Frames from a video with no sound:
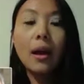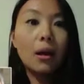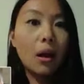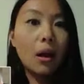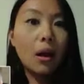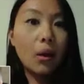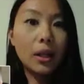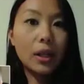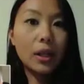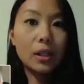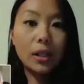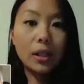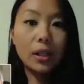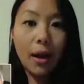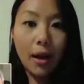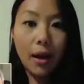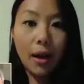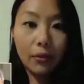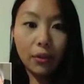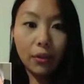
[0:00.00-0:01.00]
going to
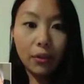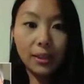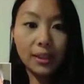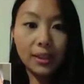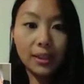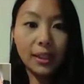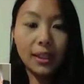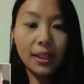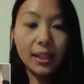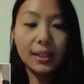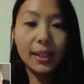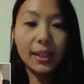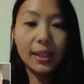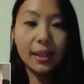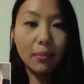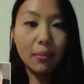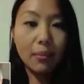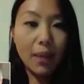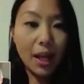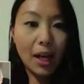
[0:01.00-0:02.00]
conferences
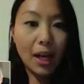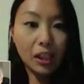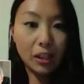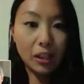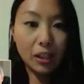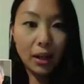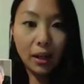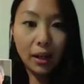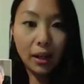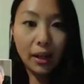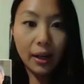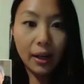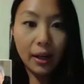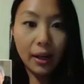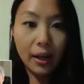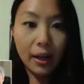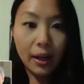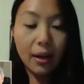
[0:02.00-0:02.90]
like Imaginarium